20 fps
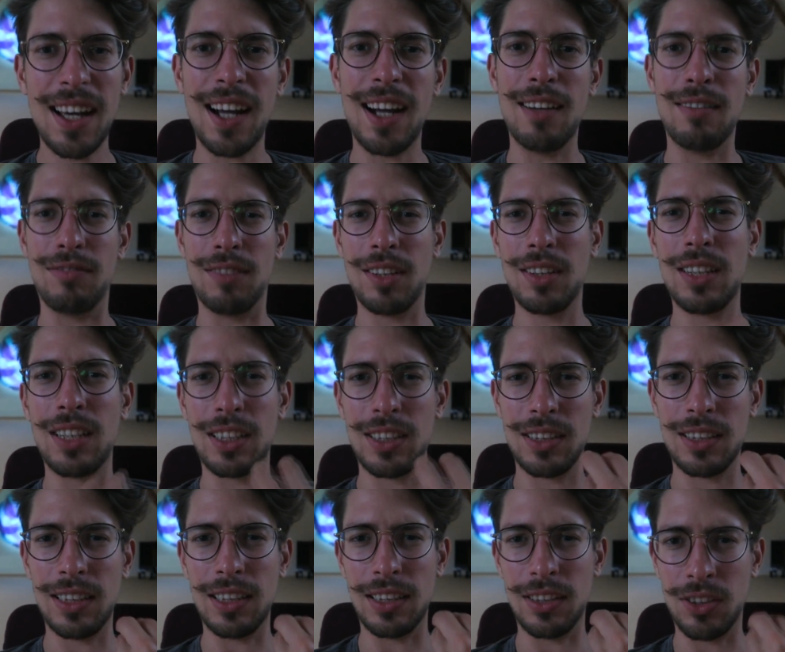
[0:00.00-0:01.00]
I felt like
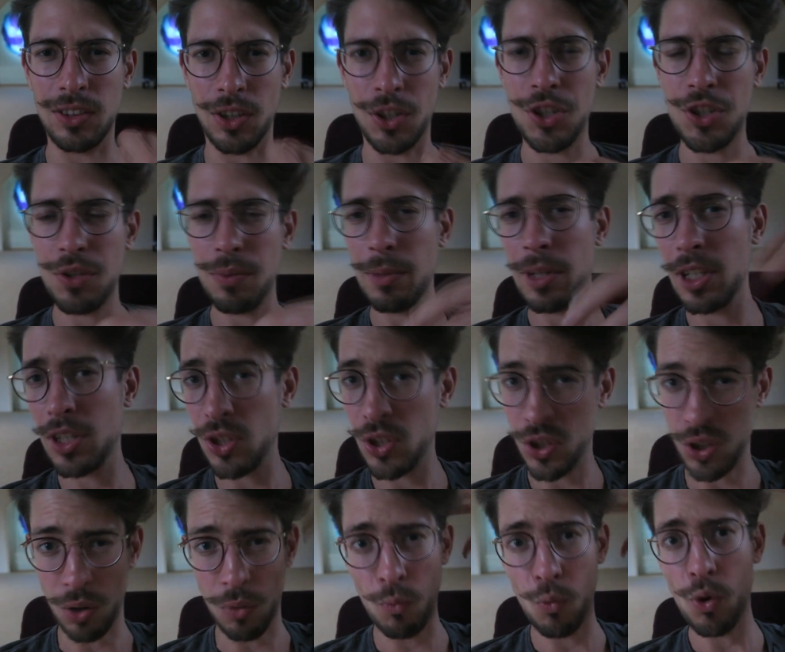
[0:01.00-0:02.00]
it touched me
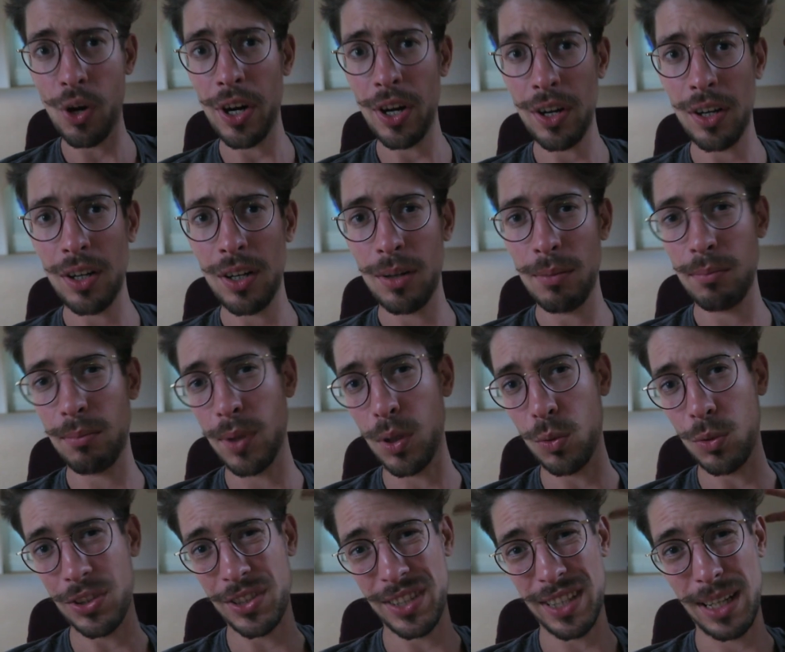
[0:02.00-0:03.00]
somewhere, but I
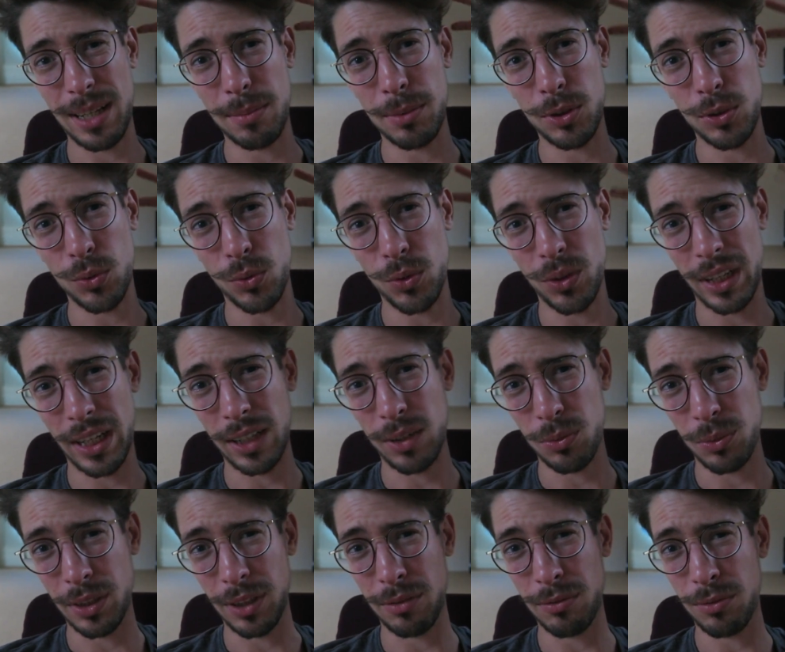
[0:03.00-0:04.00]
wasn't able to
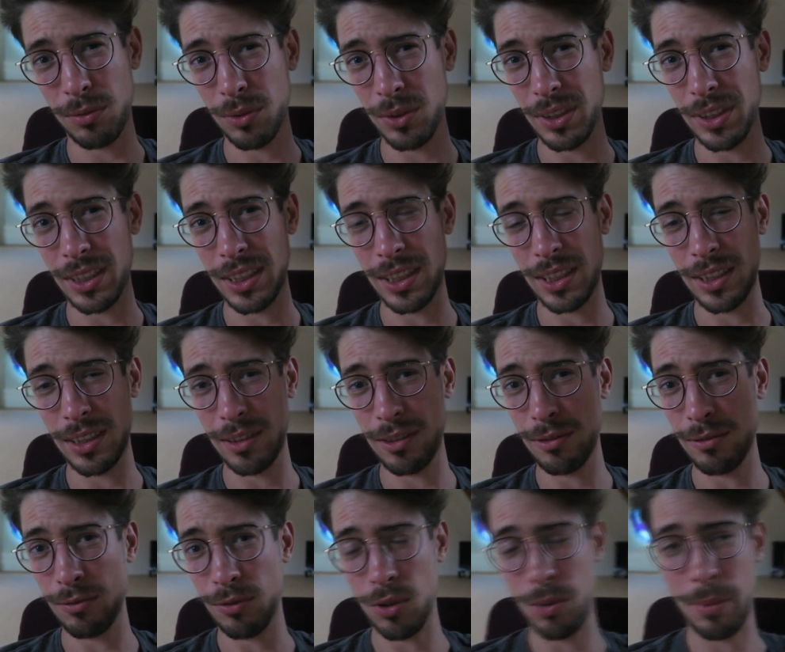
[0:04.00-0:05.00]
connect with it fully
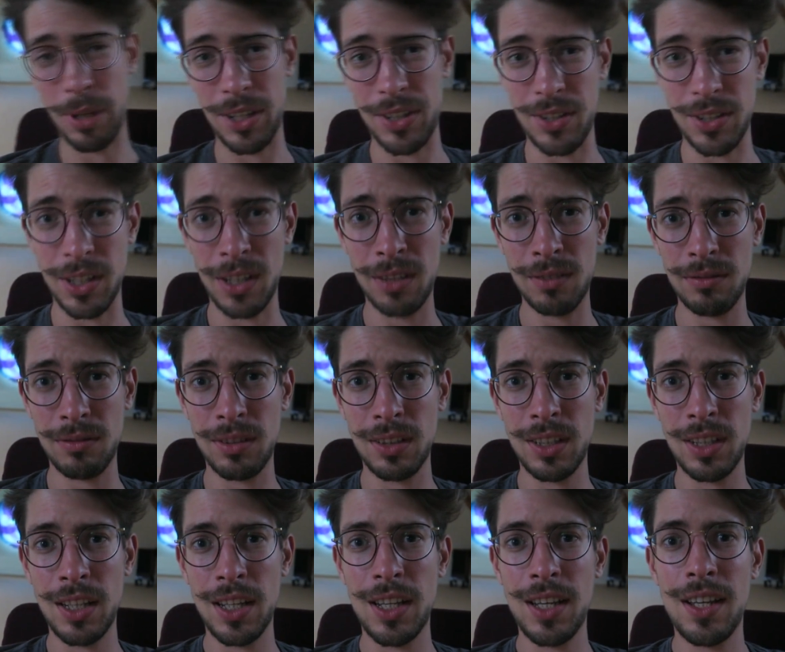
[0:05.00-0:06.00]
for myself
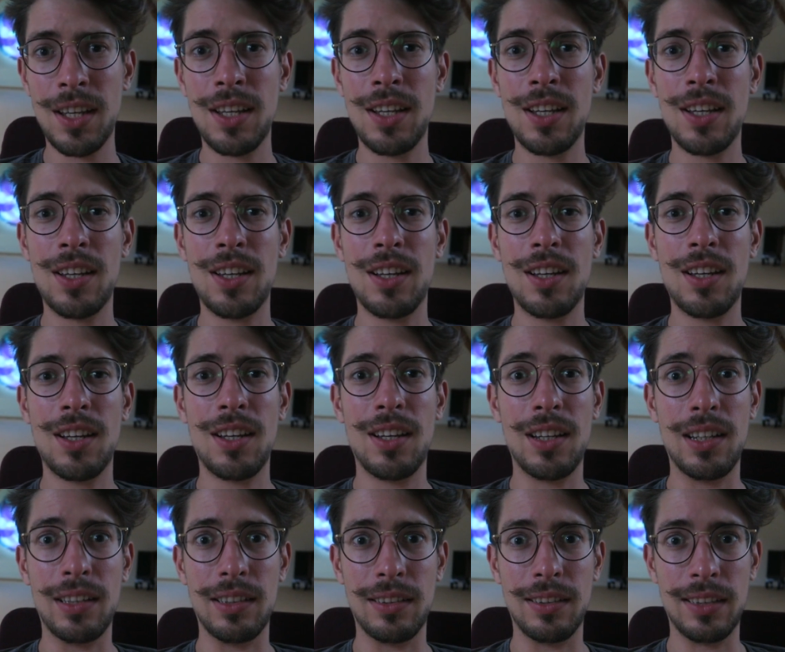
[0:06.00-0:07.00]

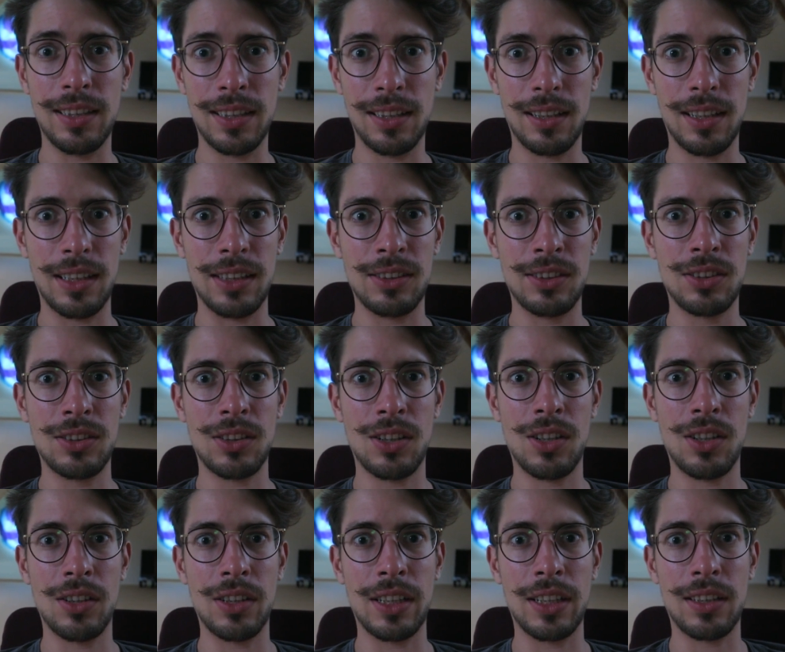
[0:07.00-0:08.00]
until I
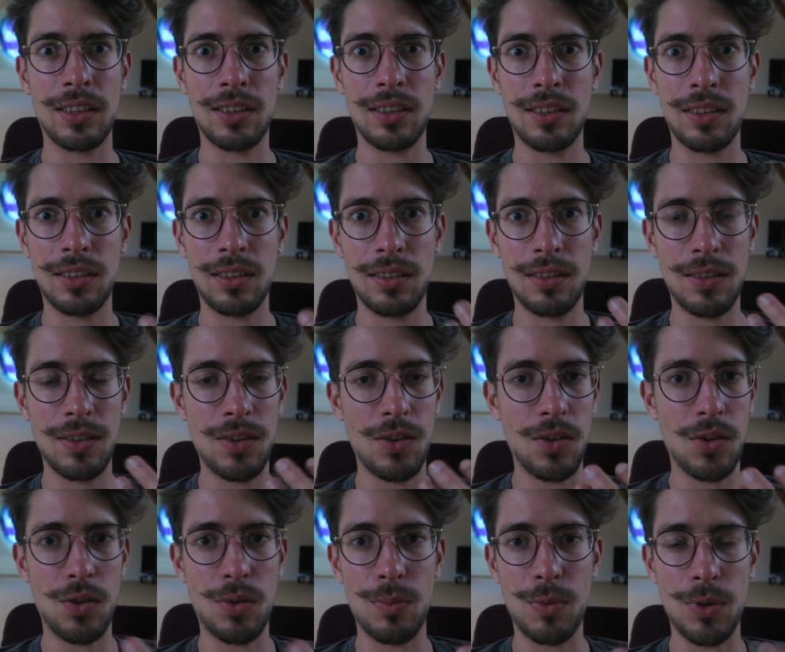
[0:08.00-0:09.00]
saw that
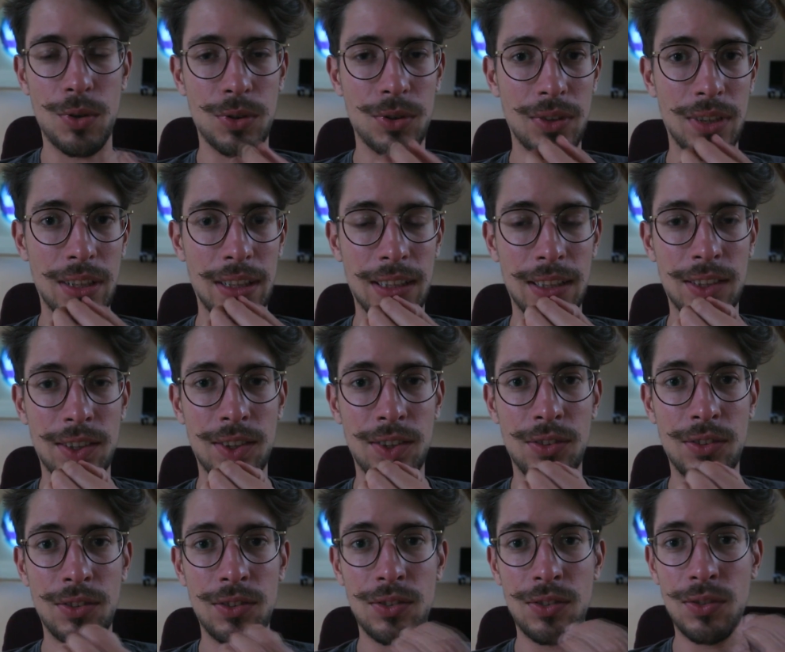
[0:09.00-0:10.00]
almost like
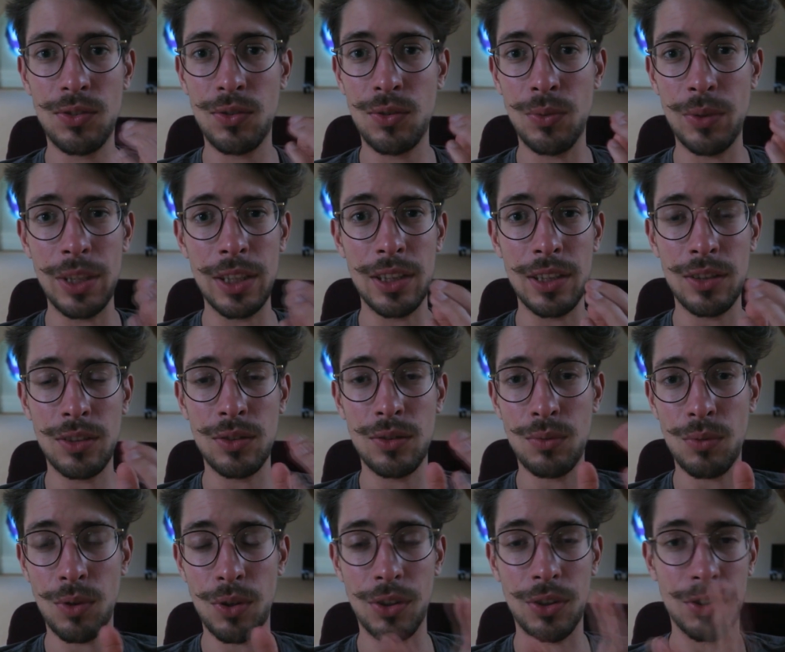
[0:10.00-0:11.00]

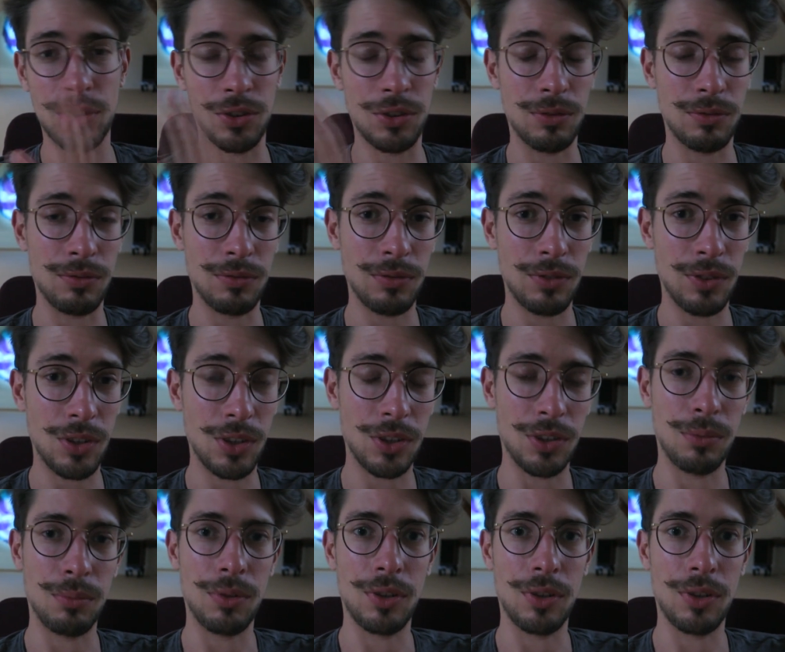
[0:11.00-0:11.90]
3/4 of all the